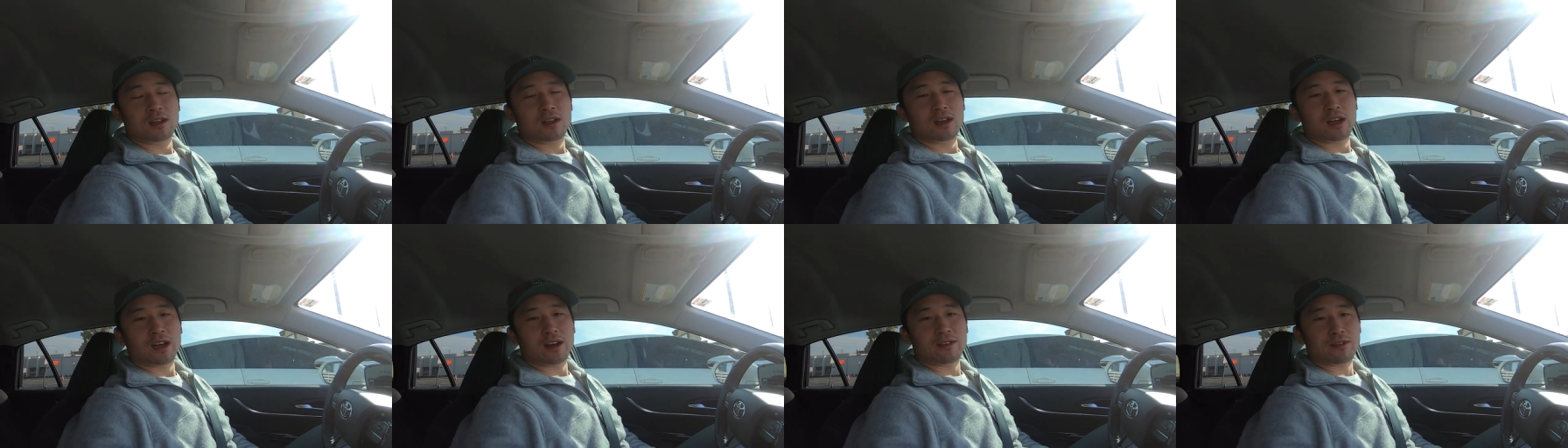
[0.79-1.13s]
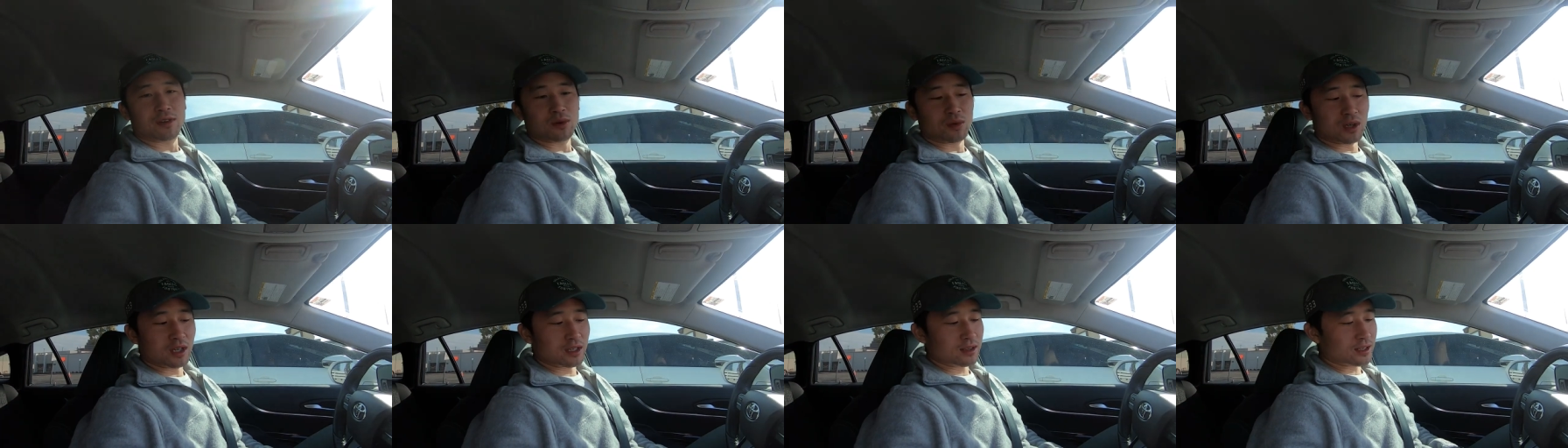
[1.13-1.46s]
Hey
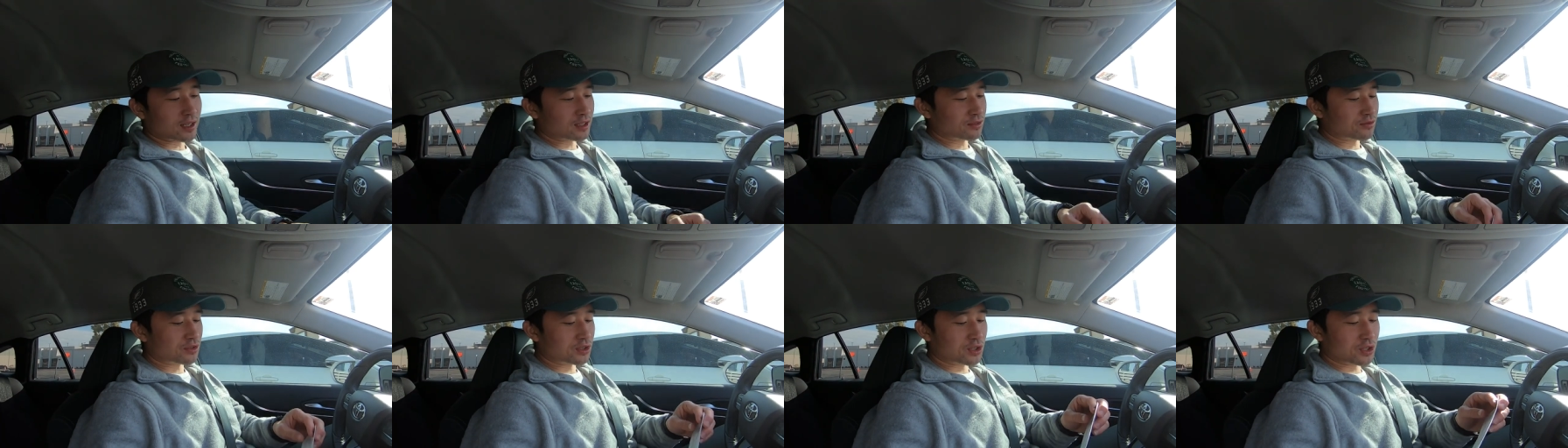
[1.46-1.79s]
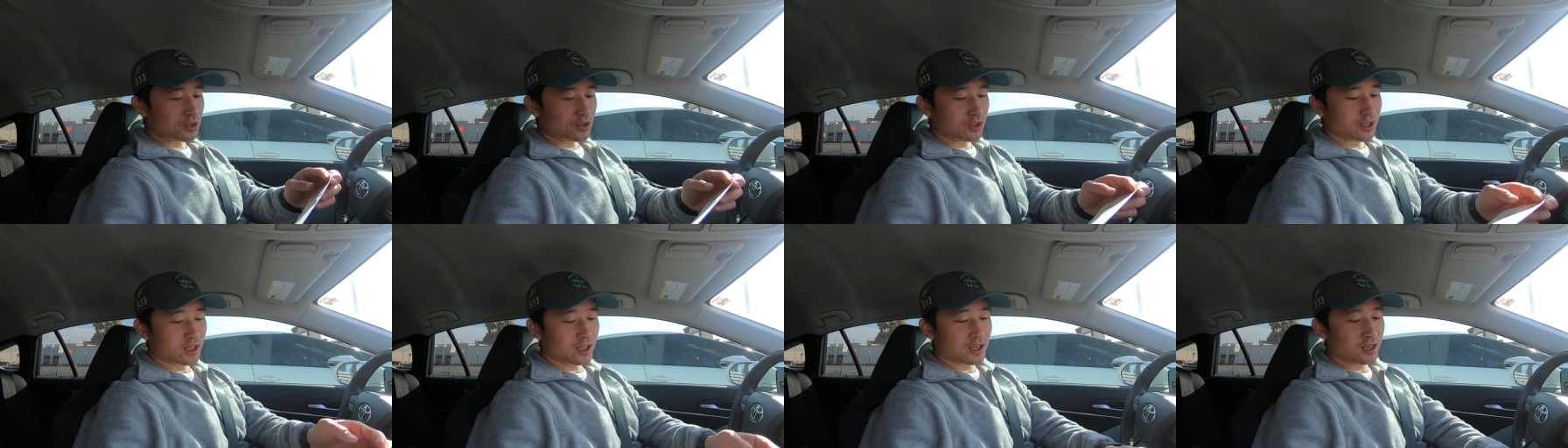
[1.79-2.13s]
everyone, thanks for
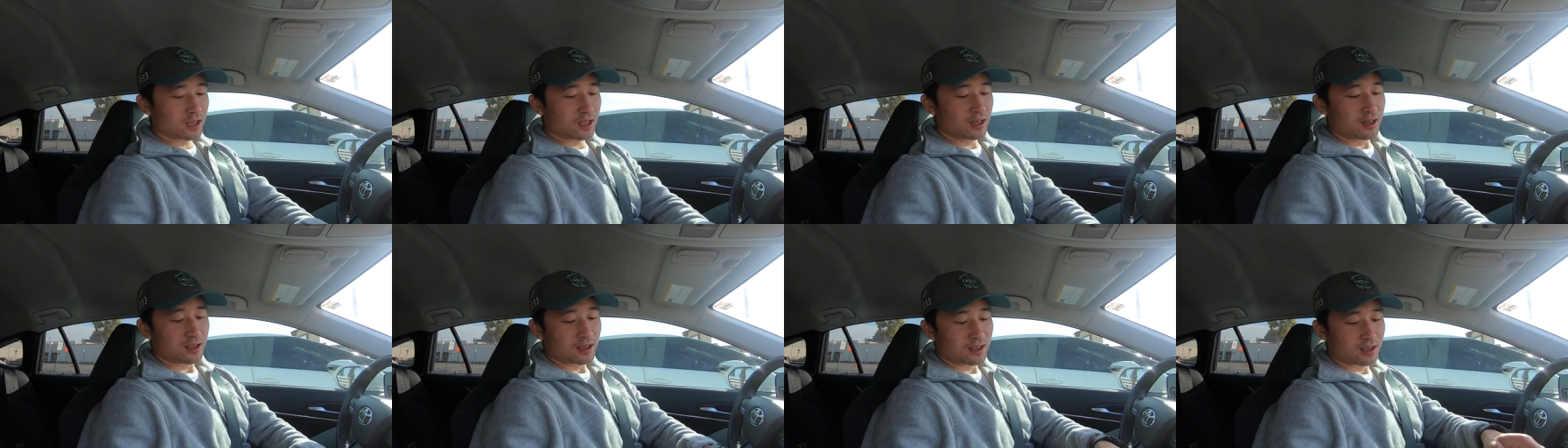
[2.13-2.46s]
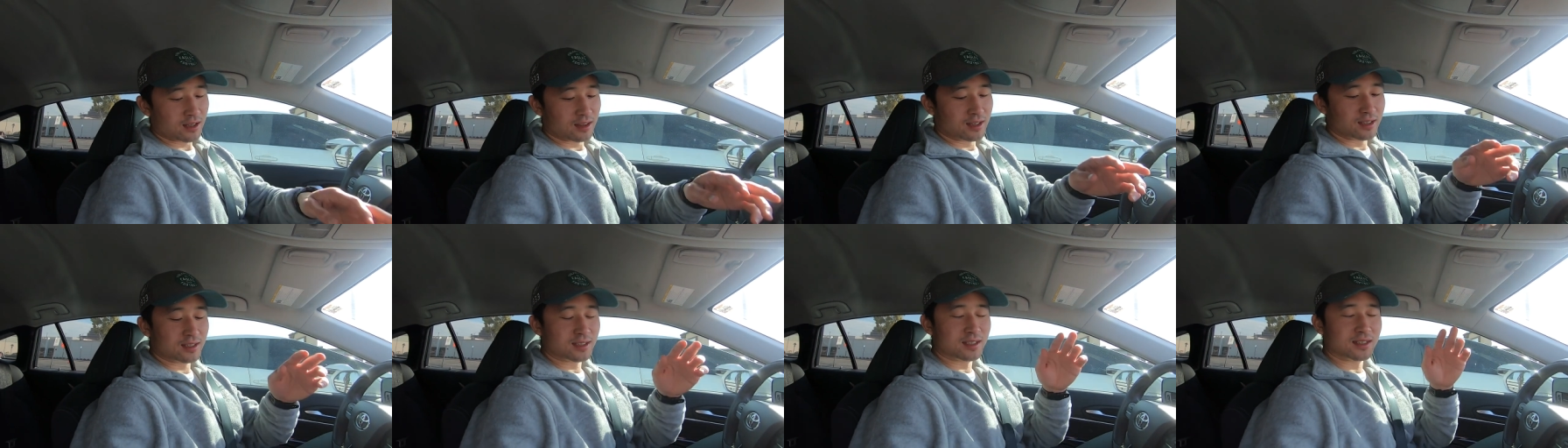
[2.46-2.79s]
tuning in.
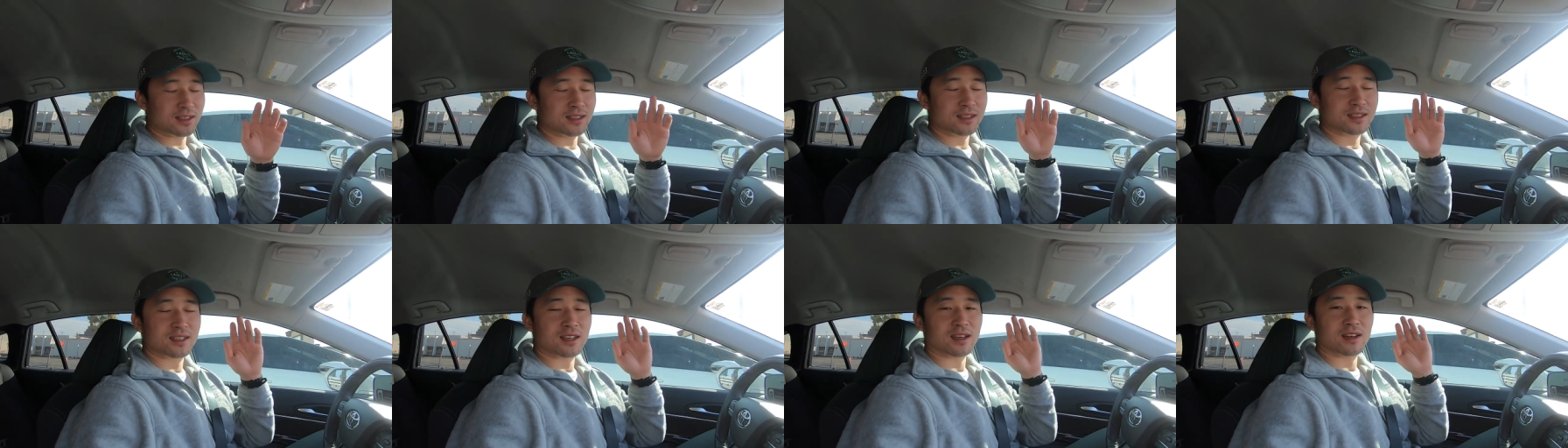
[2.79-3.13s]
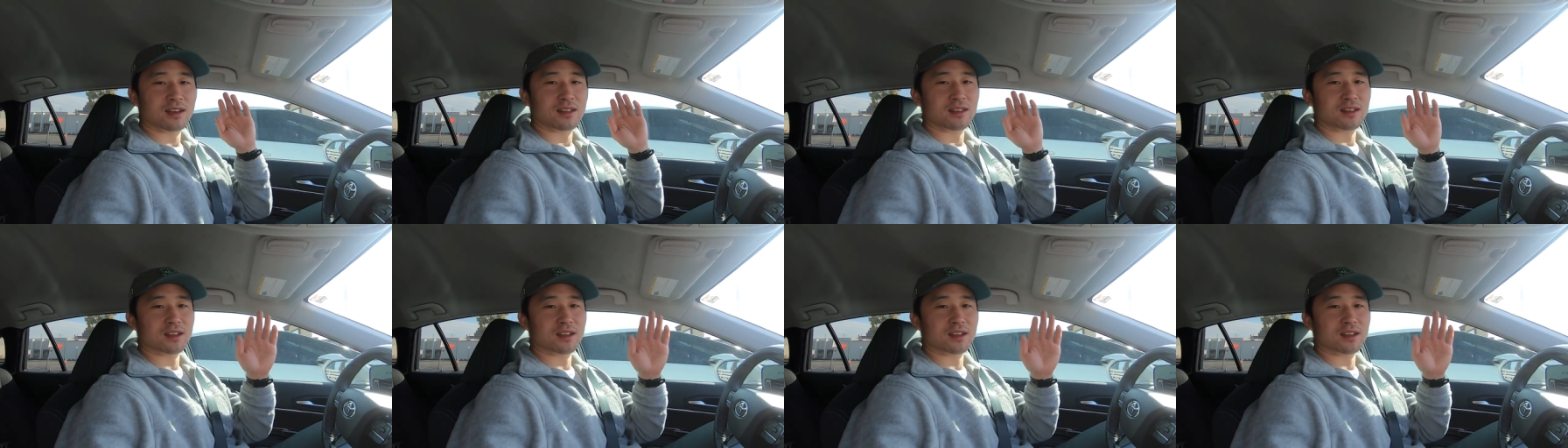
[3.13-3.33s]
This is